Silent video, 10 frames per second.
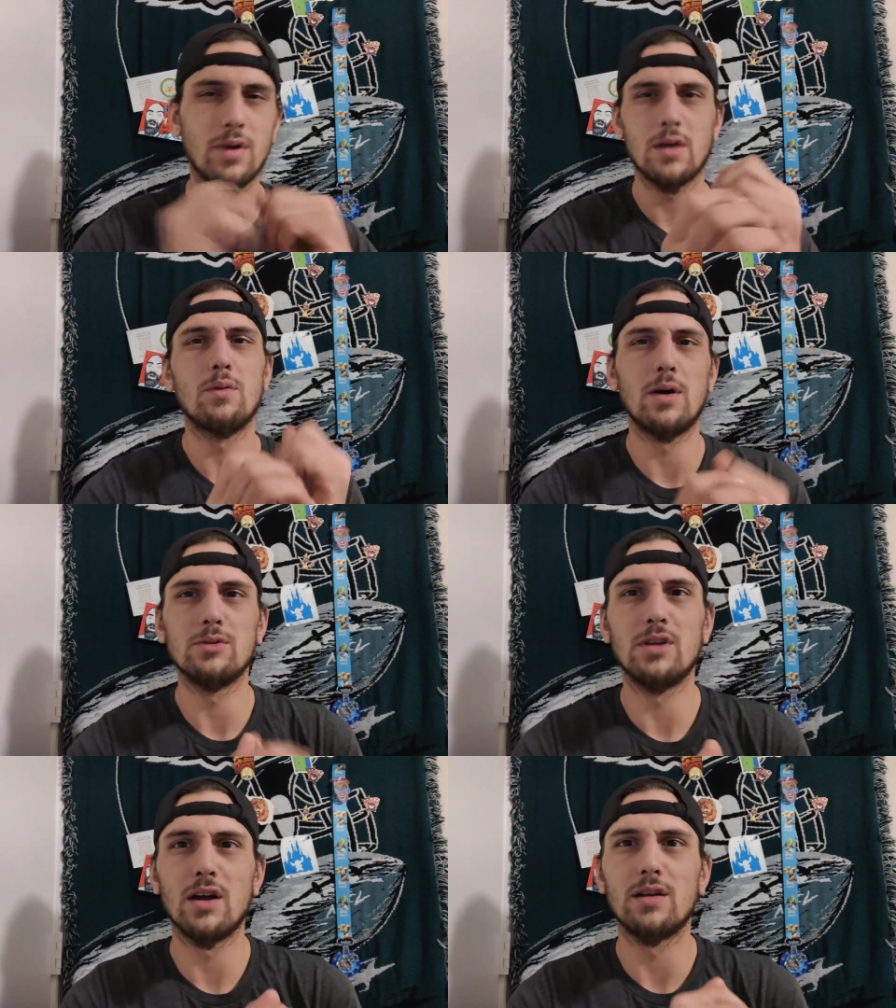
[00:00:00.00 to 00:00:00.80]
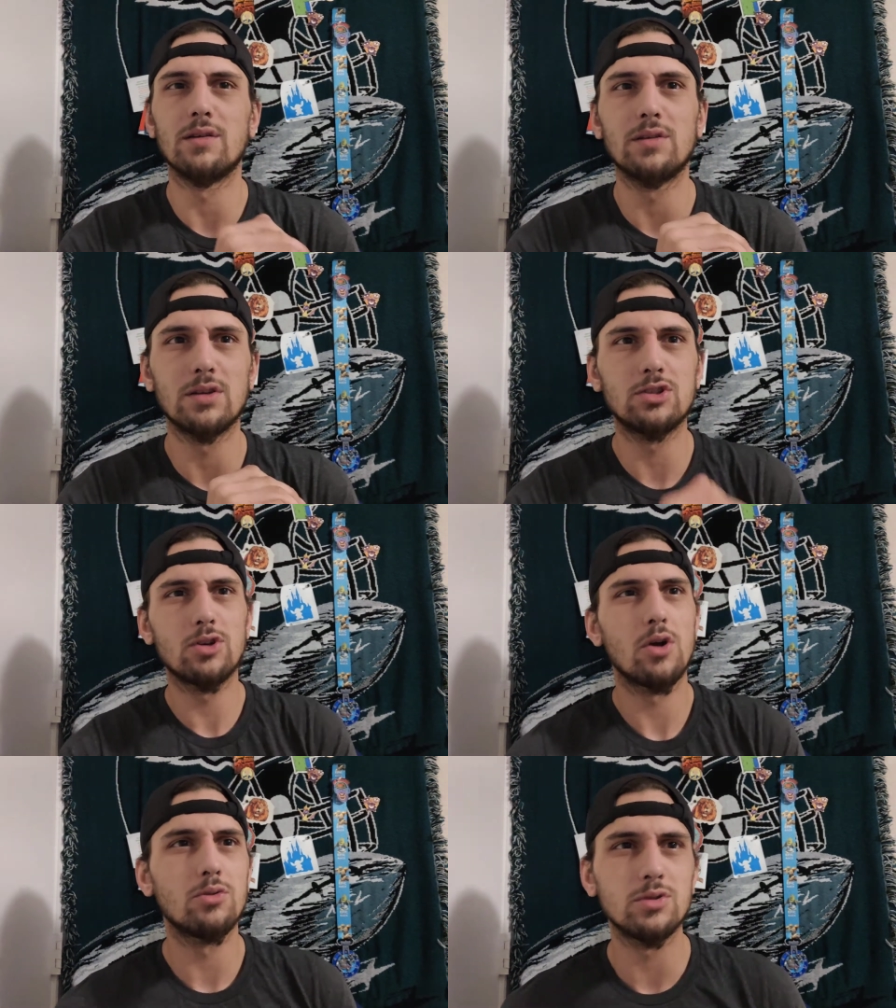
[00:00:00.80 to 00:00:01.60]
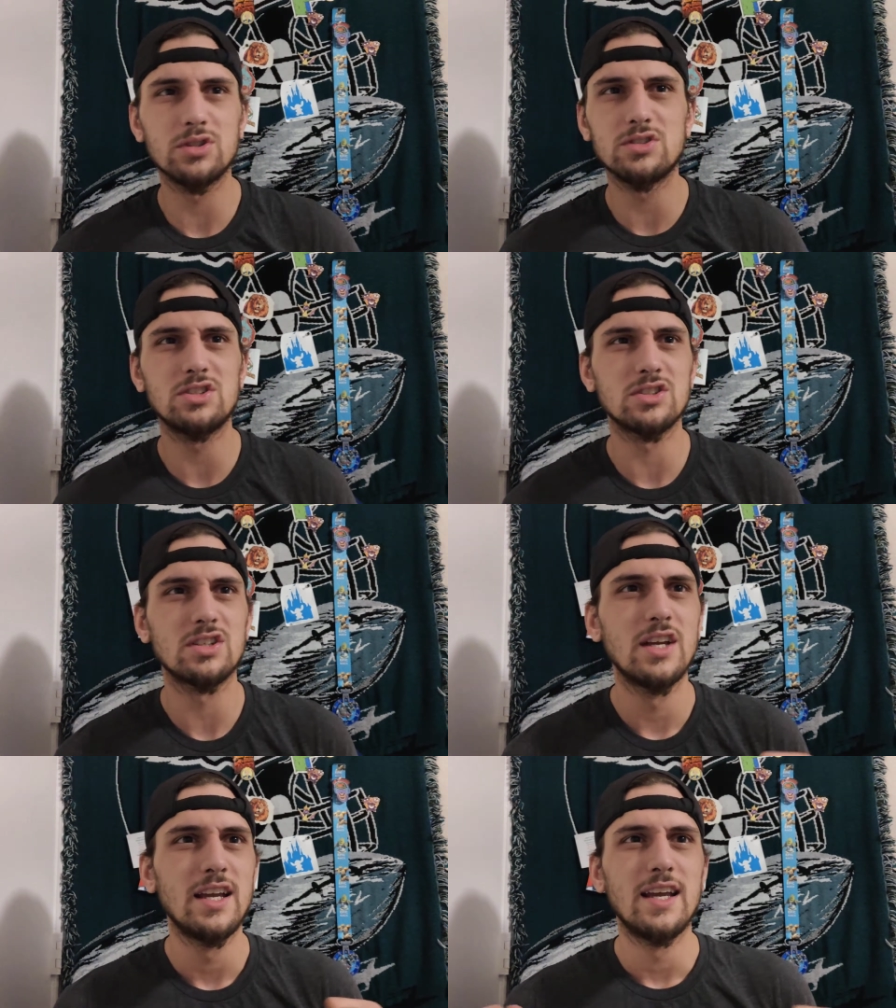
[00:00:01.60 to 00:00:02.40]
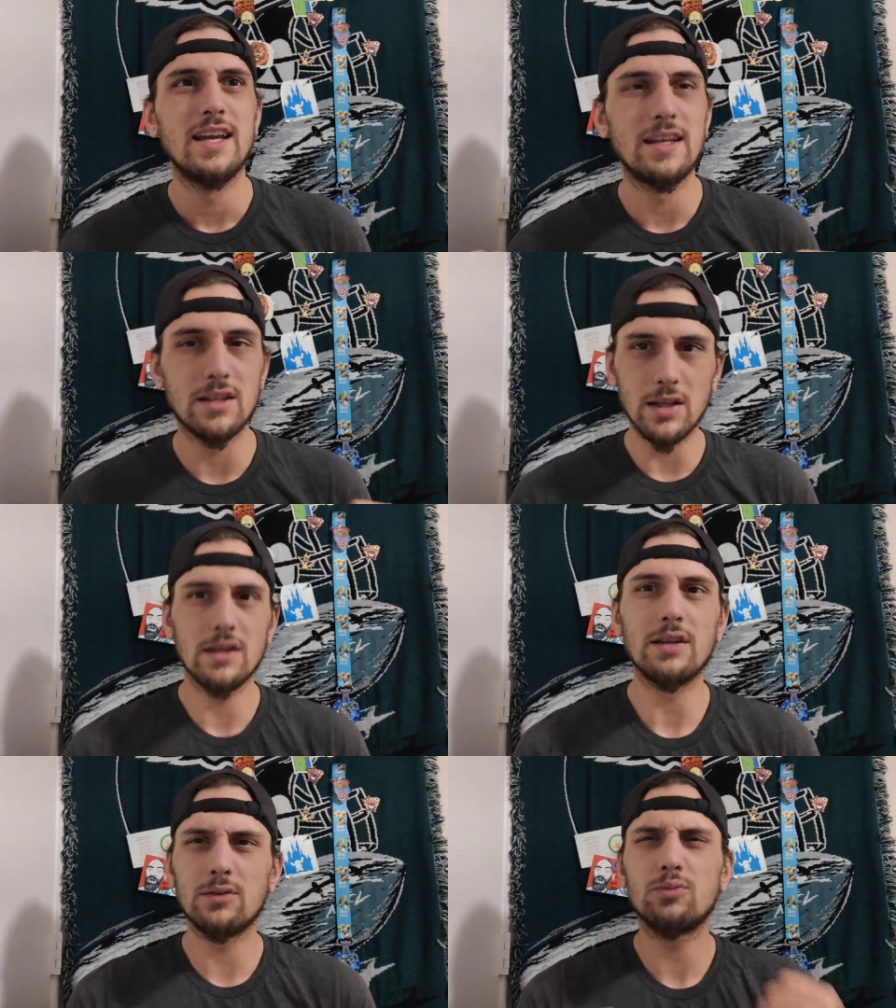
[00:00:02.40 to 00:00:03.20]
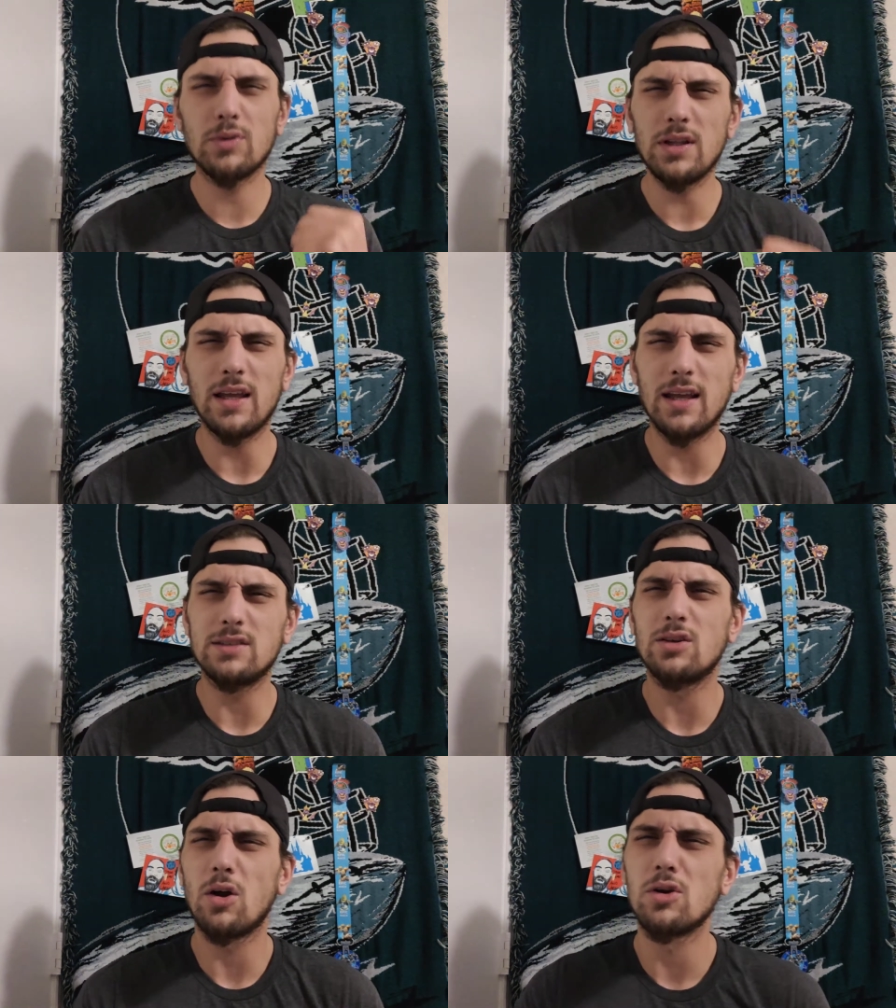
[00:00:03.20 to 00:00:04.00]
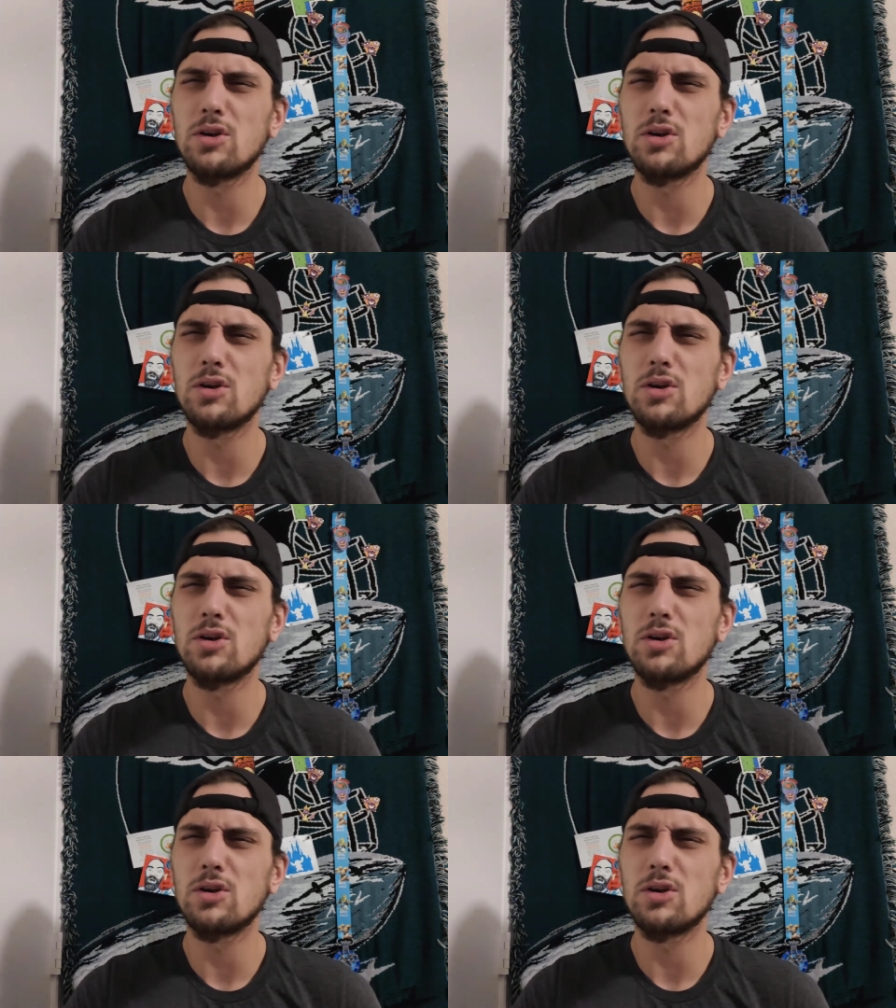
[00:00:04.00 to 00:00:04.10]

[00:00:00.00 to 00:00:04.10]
very well done. The show just it really hits